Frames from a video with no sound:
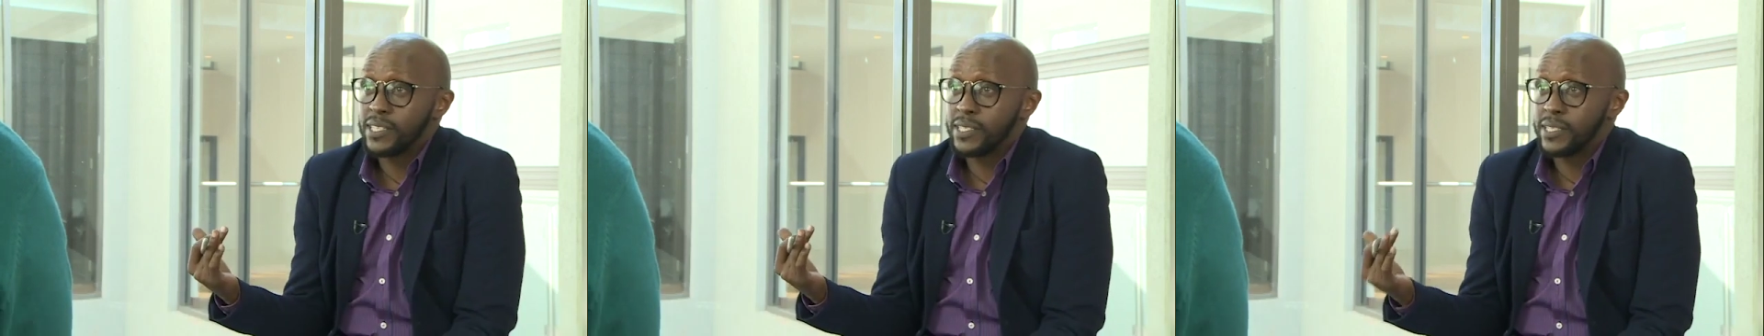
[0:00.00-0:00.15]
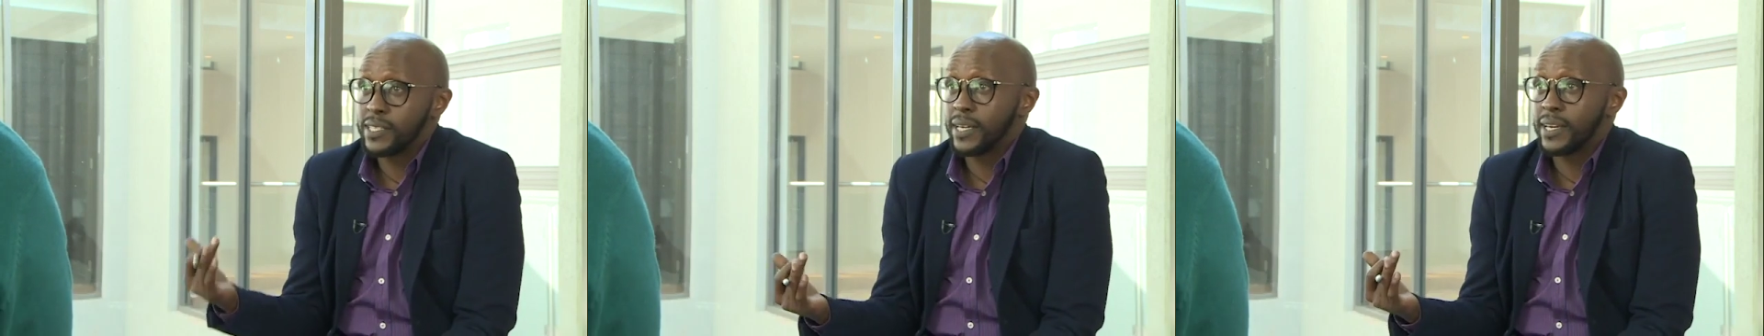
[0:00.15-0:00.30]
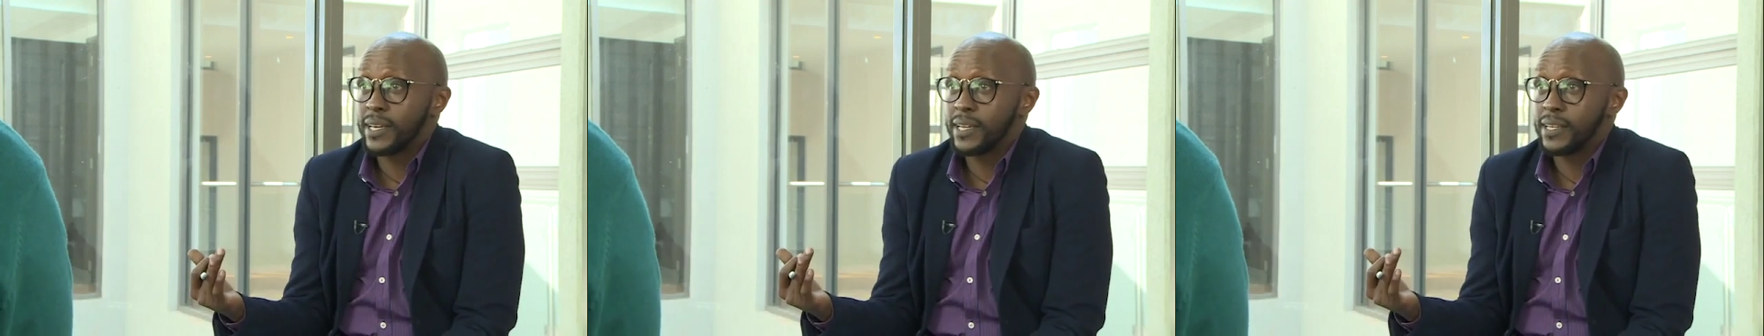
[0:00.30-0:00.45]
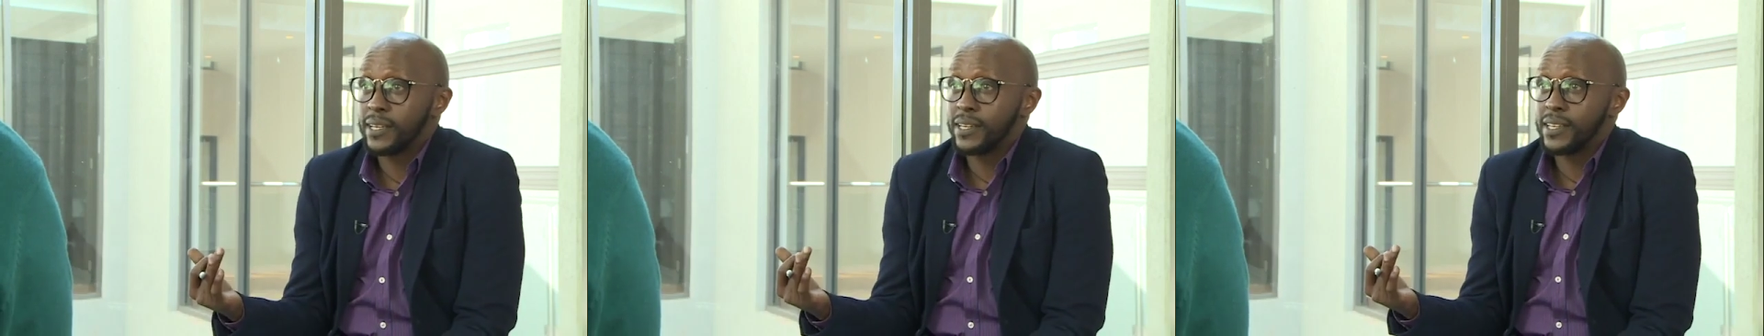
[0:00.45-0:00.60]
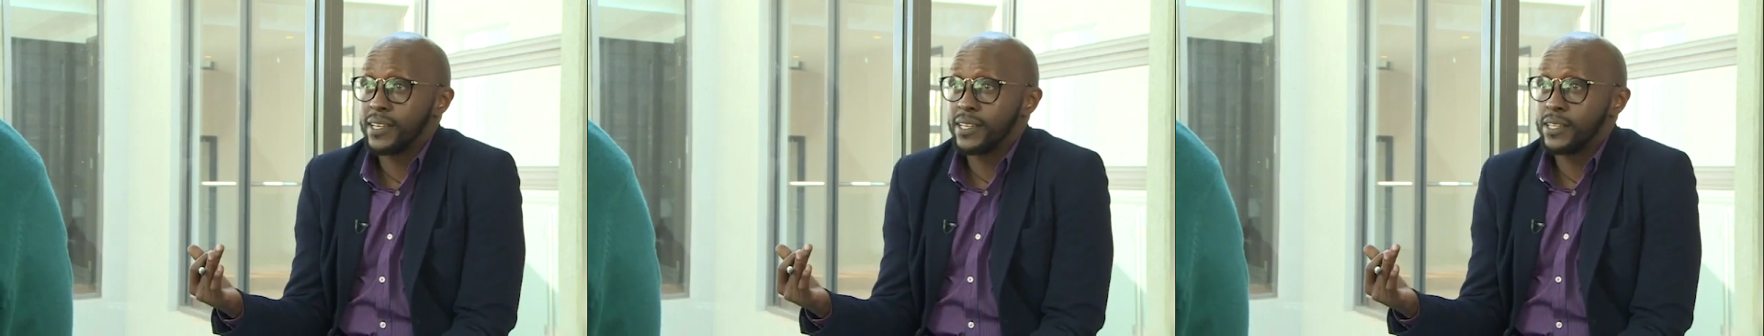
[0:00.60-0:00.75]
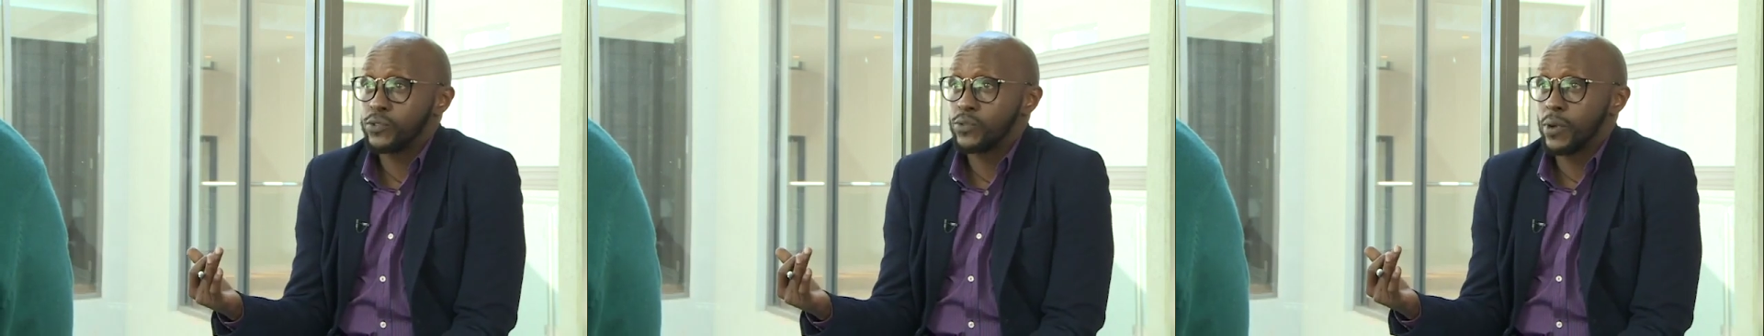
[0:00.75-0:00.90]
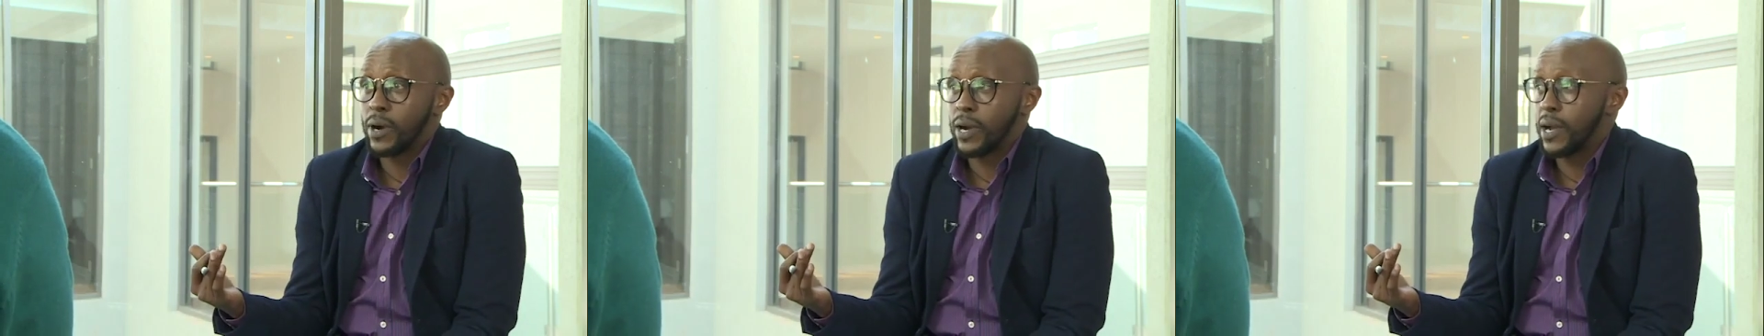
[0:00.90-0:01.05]
taken
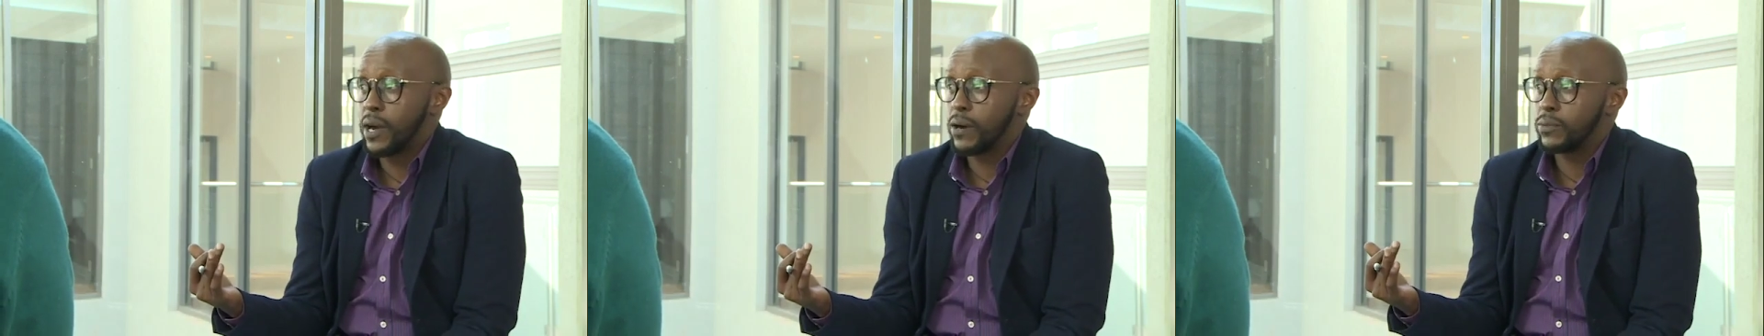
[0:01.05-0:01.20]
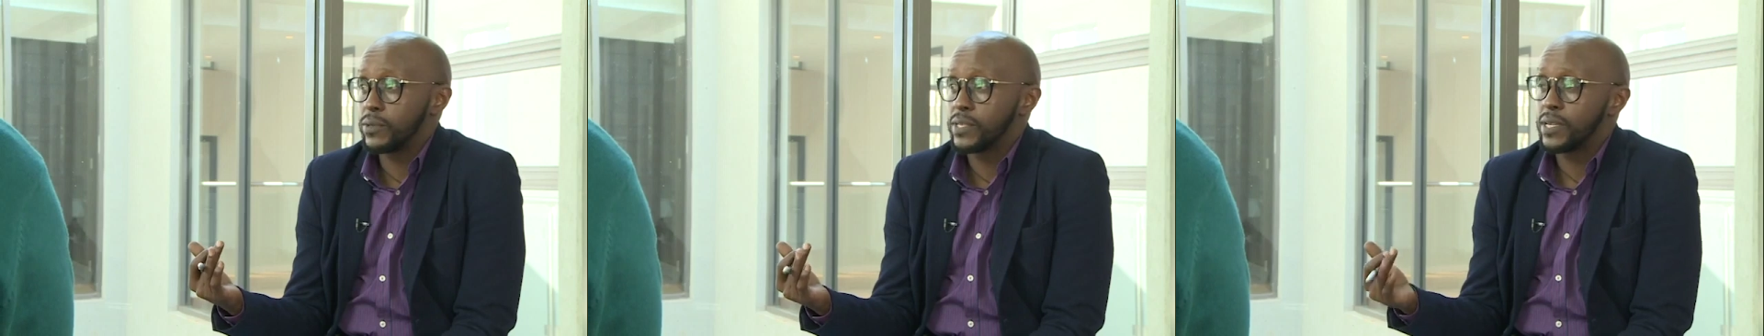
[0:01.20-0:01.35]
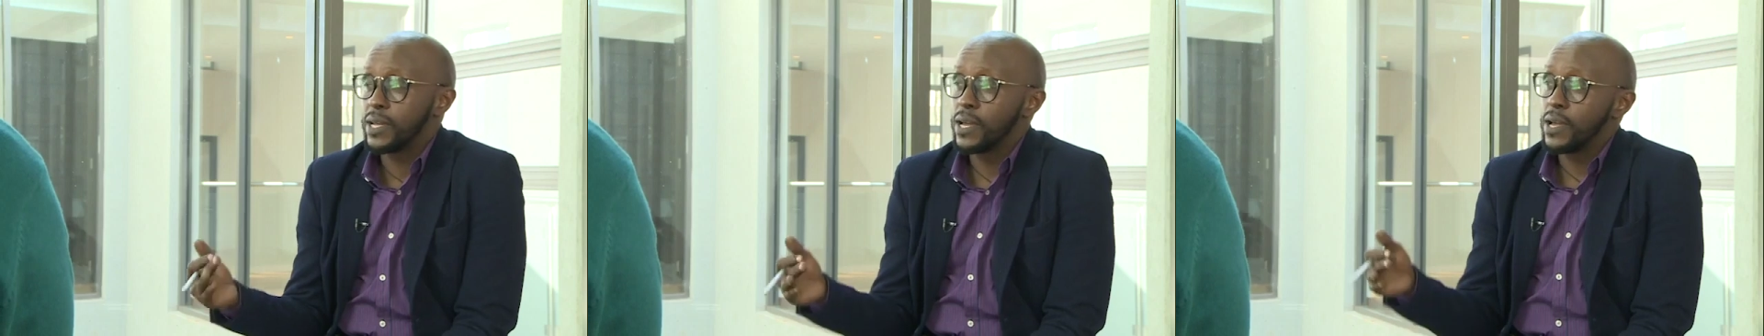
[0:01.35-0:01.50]
into account.